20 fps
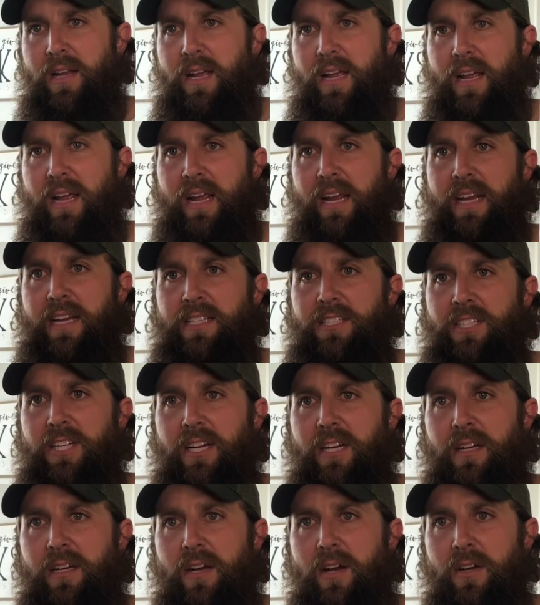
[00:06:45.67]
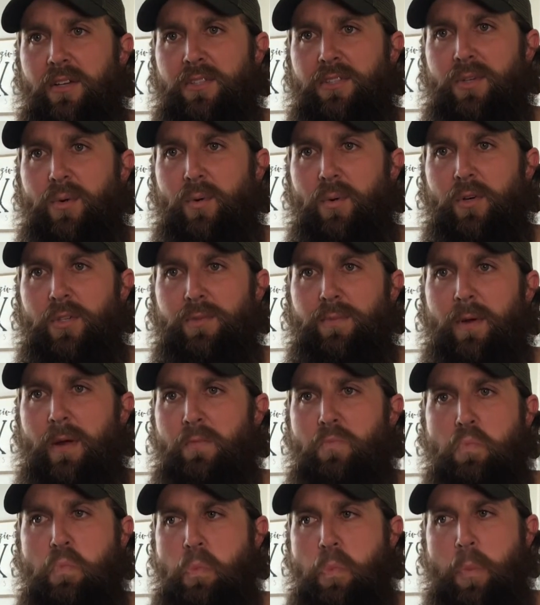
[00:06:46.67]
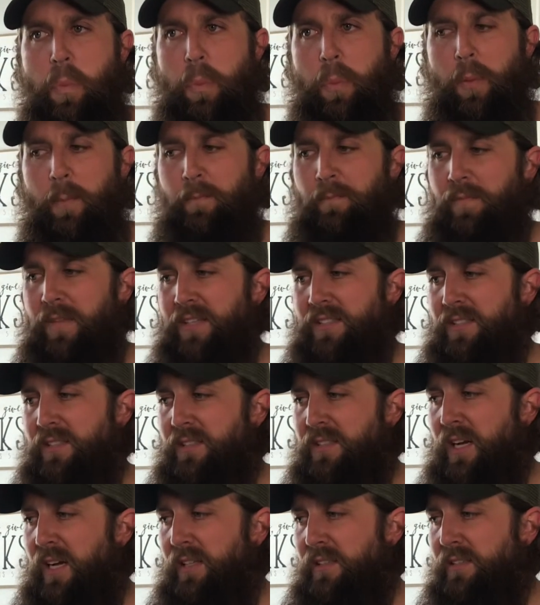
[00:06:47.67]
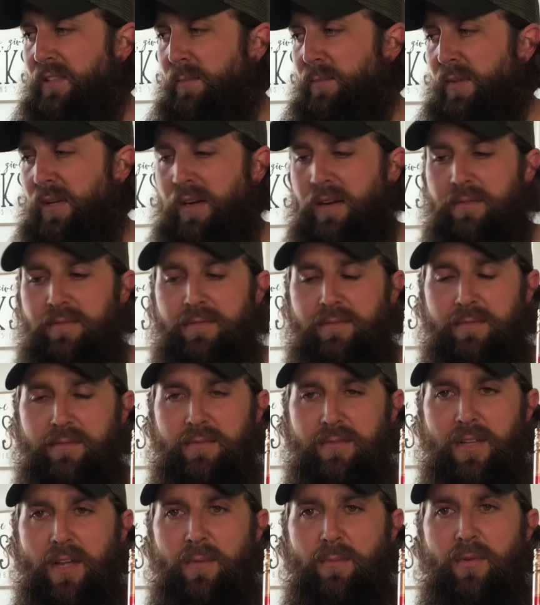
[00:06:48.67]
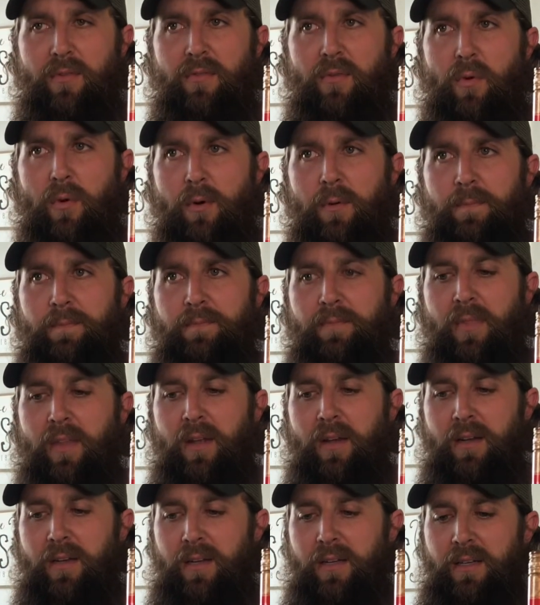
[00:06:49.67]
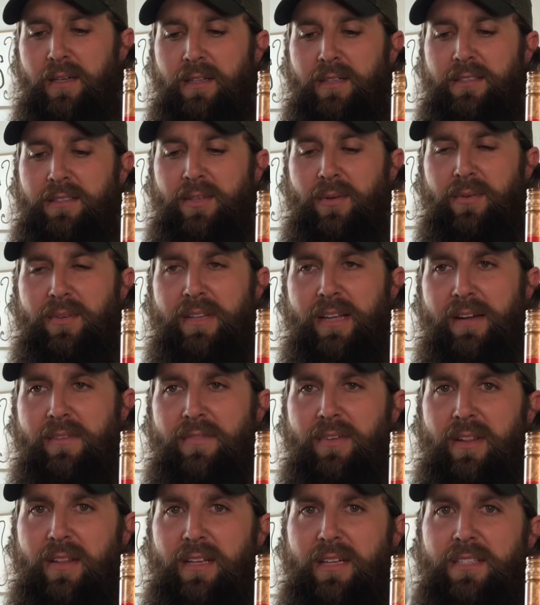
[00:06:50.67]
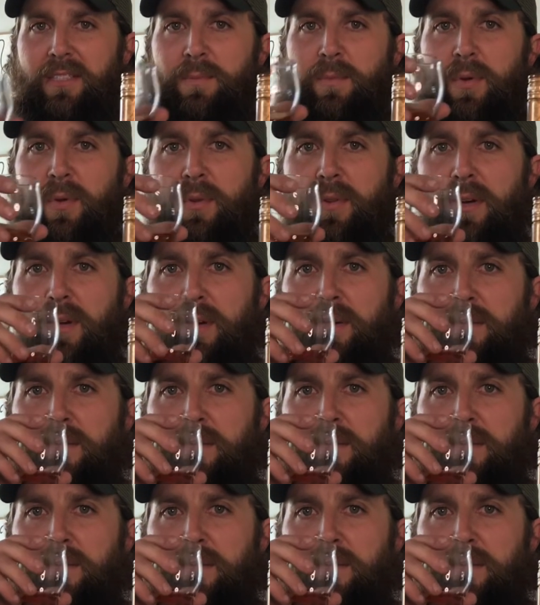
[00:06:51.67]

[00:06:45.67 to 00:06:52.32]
aging connoisseurs, but this is not something I've done before. So definitely smoother.